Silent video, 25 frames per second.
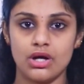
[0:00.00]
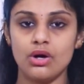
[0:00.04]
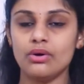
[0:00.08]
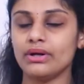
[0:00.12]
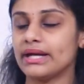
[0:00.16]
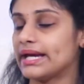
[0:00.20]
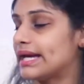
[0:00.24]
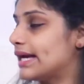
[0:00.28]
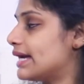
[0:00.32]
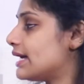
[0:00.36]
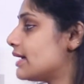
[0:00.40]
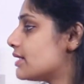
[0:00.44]

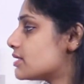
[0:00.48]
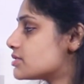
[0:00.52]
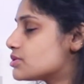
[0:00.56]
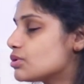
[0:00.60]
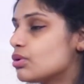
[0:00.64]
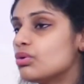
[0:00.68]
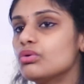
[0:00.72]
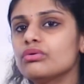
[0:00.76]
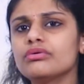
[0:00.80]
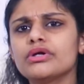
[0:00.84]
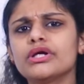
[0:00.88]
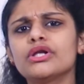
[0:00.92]
Okay,
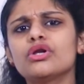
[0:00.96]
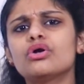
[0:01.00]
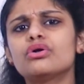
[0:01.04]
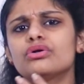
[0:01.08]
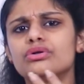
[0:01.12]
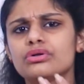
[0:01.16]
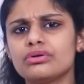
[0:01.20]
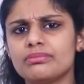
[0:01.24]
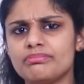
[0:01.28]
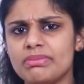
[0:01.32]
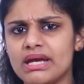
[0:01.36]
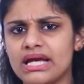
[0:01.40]
so in
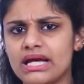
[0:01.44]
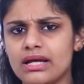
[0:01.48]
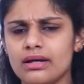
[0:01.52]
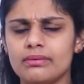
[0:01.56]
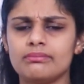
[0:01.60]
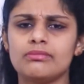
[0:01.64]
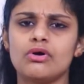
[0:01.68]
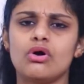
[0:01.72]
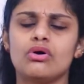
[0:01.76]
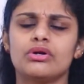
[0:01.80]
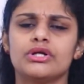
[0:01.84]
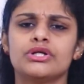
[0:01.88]
order to
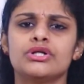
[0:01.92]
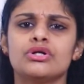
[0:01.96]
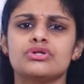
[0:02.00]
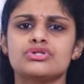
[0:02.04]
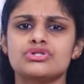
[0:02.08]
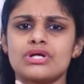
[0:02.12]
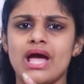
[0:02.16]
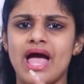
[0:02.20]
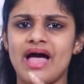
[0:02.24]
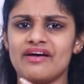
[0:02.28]
become, or in order to